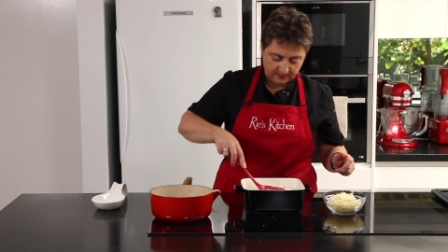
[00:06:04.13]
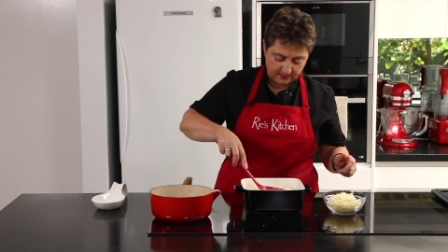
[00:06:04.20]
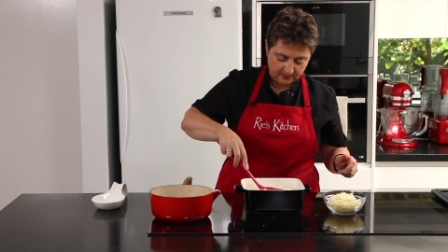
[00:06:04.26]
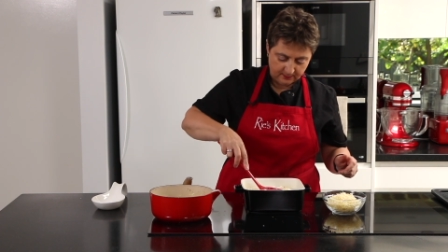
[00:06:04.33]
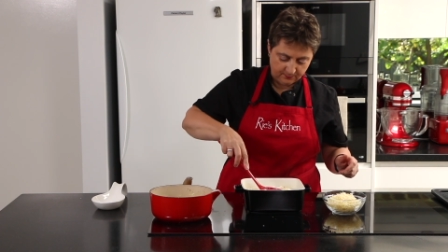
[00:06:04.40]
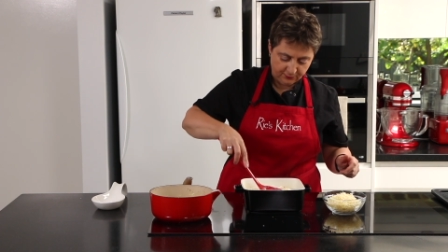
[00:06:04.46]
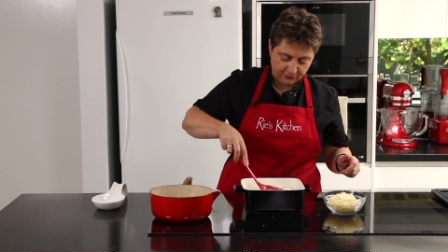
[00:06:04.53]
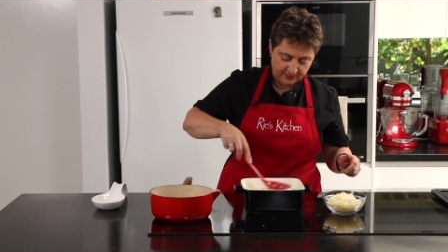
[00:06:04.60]

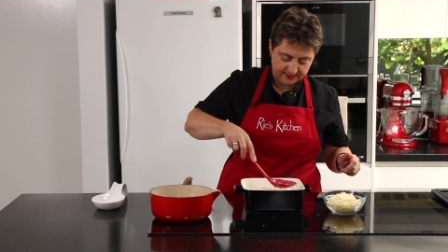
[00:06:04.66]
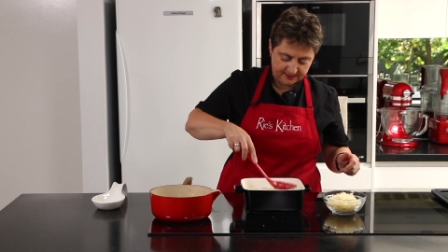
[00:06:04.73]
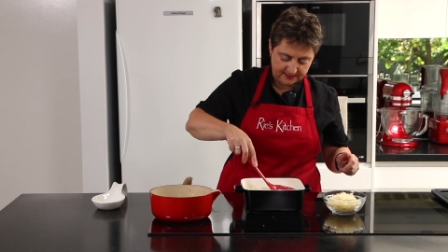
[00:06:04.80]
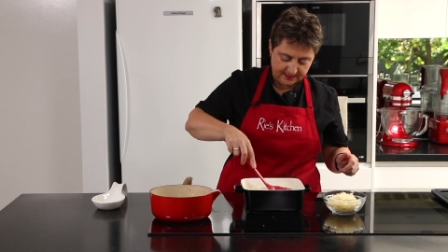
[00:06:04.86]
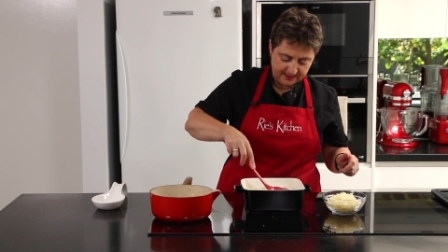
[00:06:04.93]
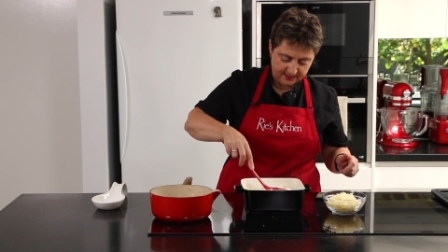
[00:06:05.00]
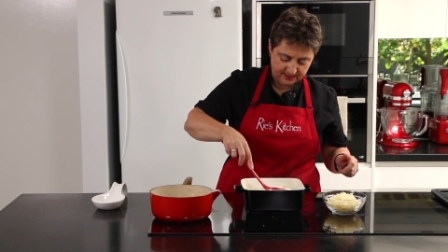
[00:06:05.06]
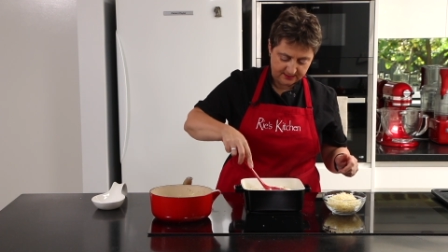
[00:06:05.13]
and a press
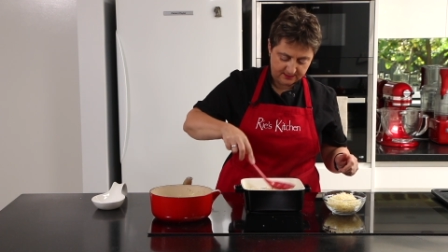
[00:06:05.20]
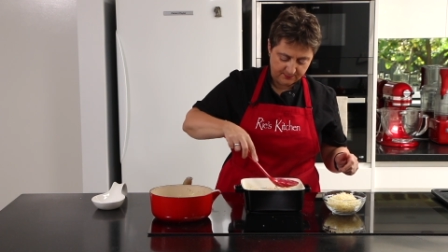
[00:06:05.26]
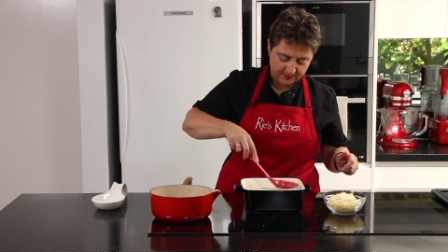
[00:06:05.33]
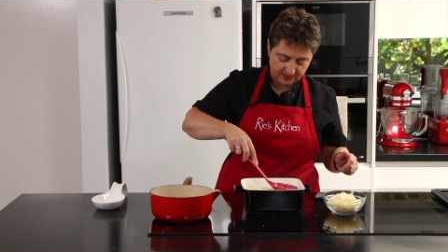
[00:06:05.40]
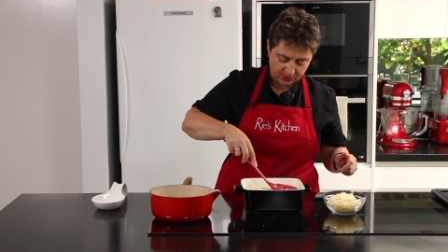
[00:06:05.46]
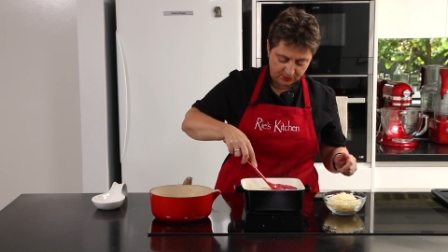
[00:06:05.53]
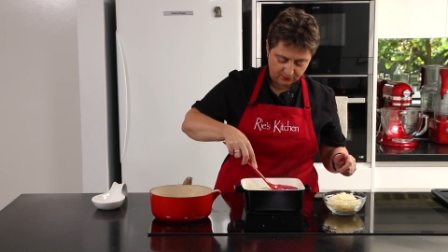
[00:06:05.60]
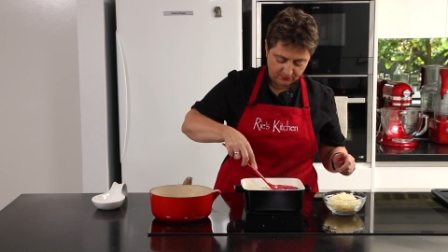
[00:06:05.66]
down just to
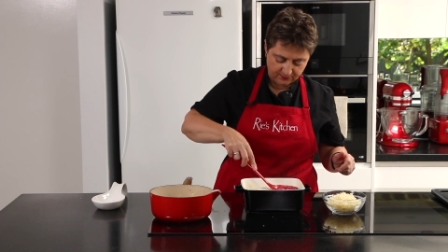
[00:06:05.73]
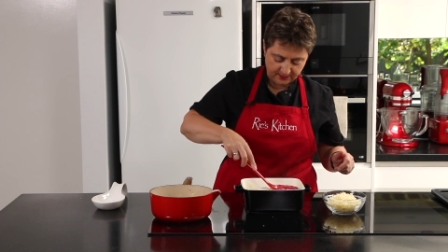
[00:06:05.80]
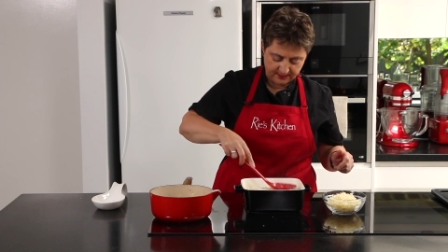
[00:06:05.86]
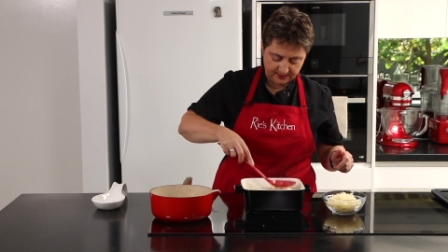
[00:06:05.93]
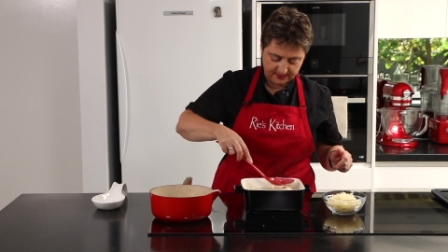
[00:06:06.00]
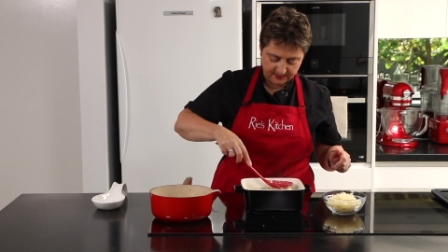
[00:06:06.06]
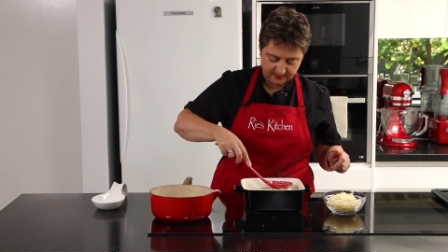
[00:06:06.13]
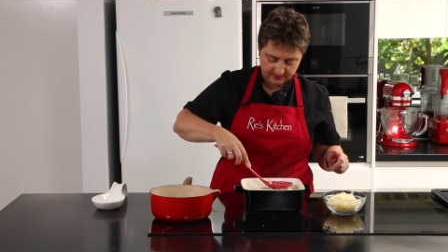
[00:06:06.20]
make sure that
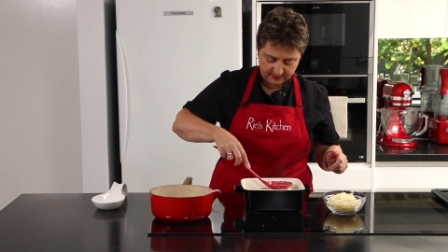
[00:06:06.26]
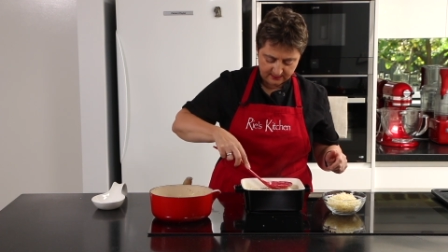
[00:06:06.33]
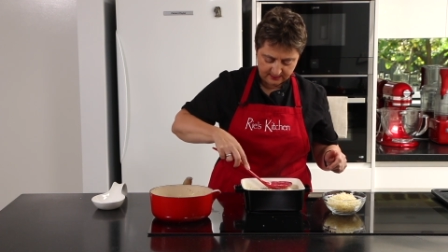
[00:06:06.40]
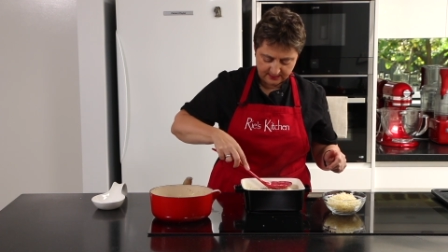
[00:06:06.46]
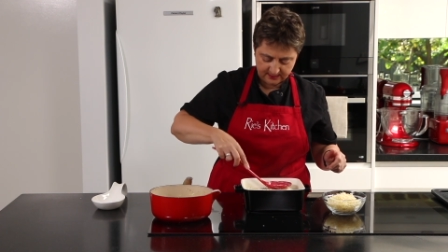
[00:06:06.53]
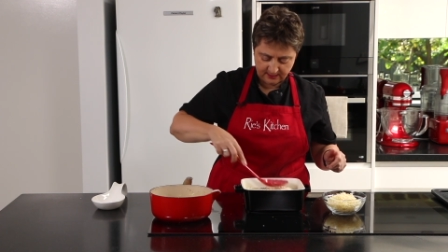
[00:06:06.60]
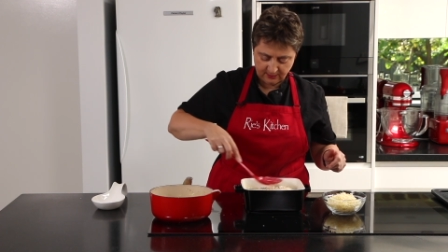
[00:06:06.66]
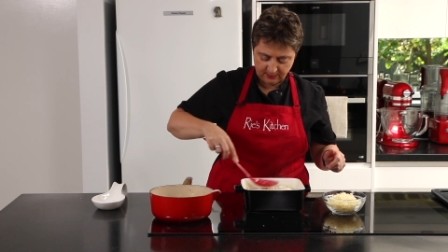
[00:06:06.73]

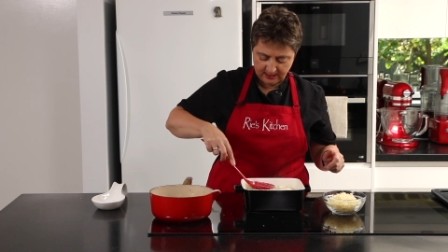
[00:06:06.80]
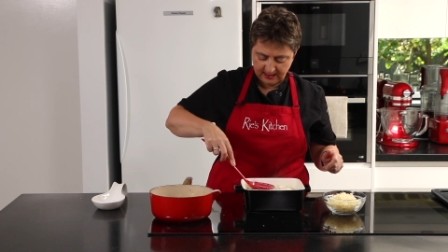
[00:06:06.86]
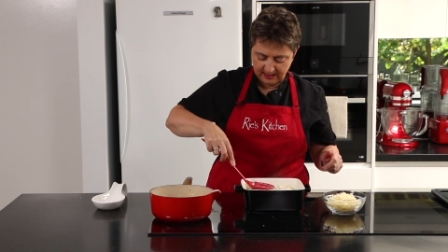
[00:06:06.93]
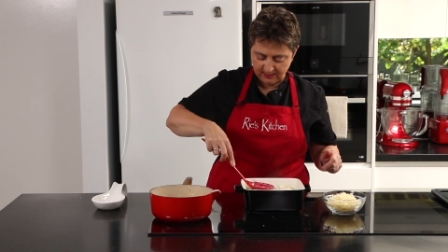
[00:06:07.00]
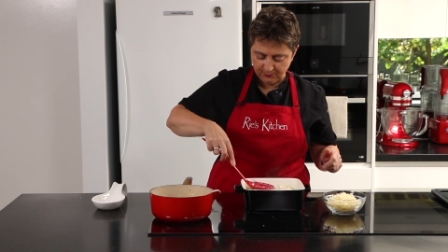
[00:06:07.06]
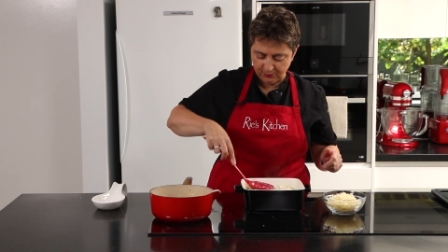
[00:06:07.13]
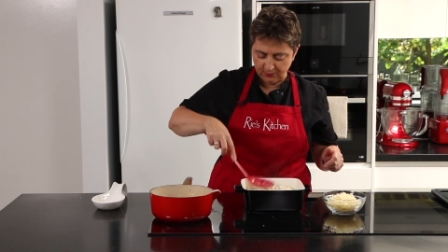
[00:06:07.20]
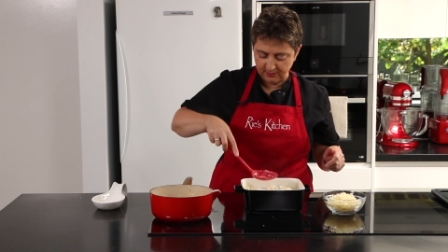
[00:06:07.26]
there's no
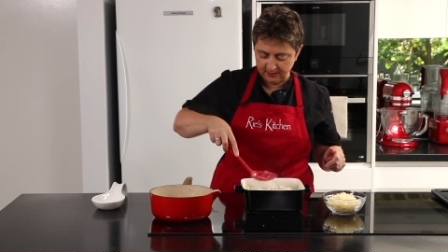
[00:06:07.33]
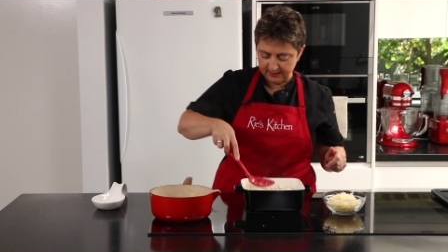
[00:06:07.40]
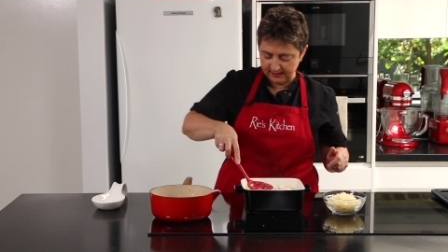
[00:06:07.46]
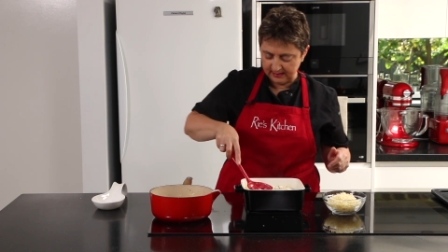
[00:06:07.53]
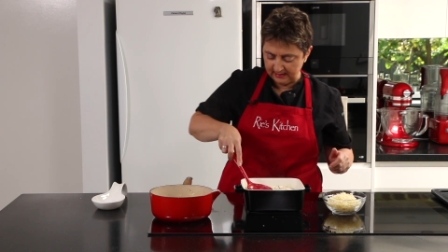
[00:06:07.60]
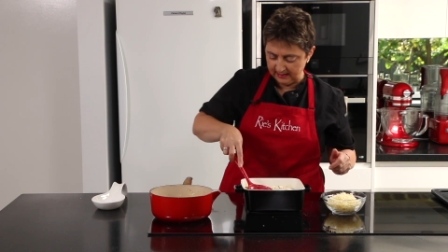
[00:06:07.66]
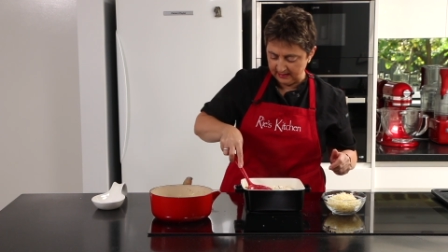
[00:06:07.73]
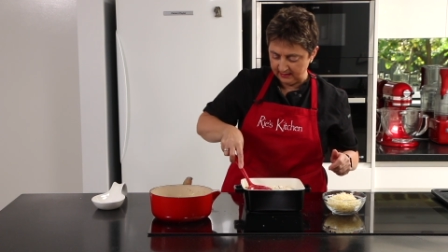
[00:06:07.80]
air pockets
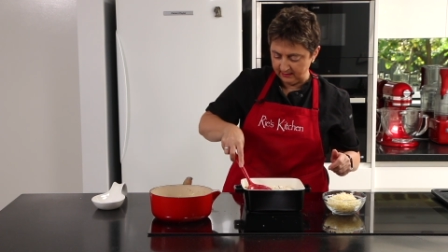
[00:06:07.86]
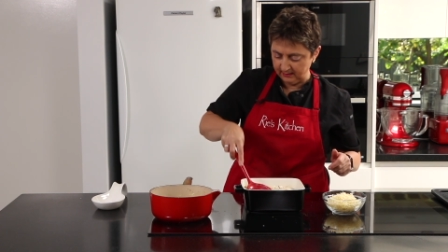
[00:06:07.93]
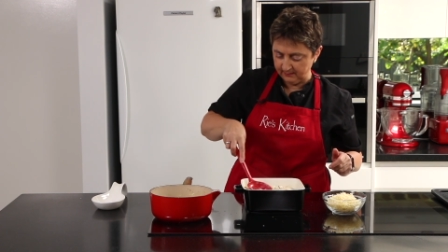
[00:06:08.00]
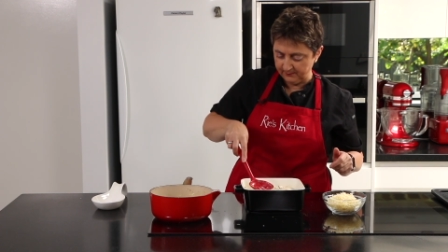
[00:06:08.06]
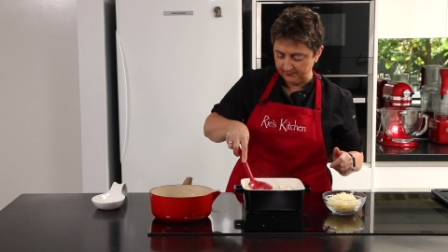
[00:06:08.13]
in there,